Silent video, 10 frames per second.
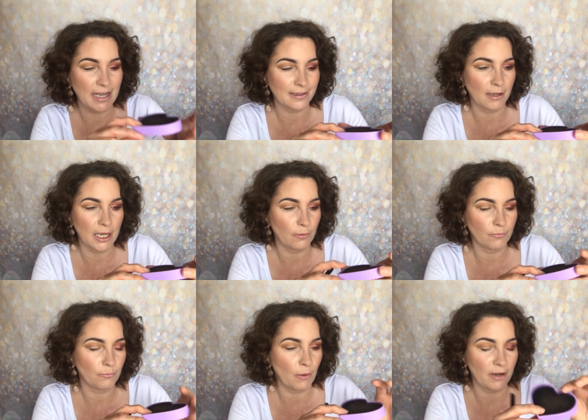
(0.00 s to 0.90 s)
It's like
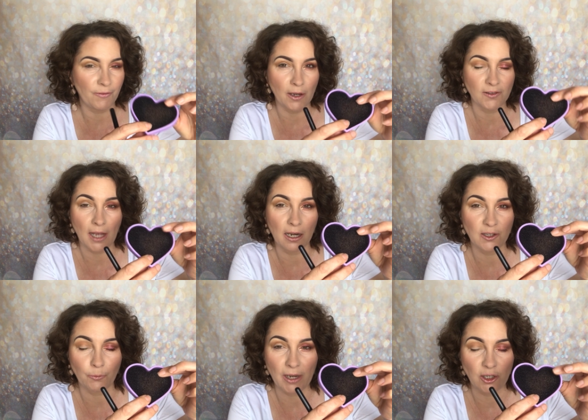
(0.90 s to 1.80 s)
one of those colour
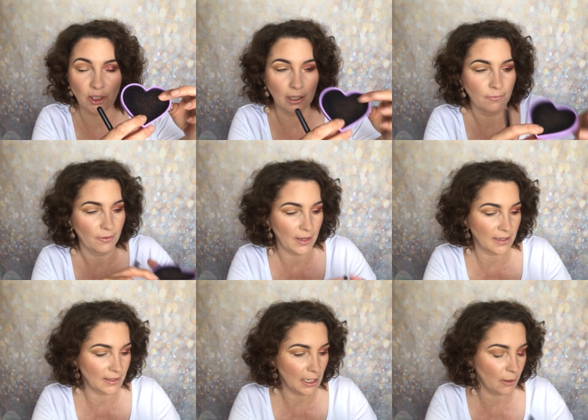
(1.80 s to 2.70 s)
switcher
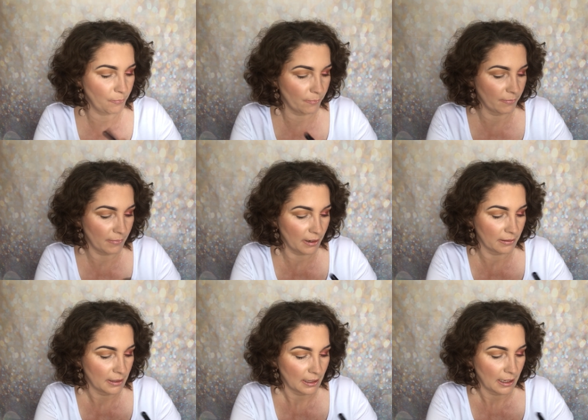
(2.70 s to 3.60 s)
things that you
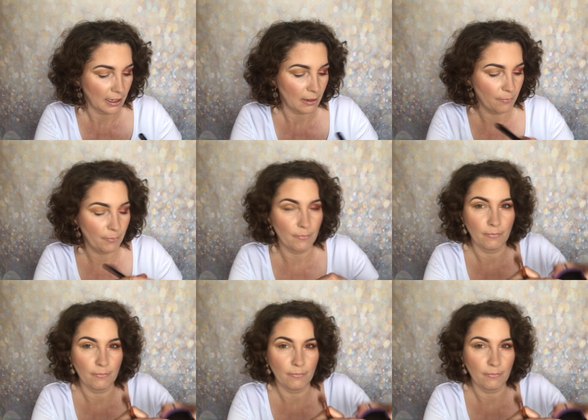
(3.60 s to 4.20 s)
can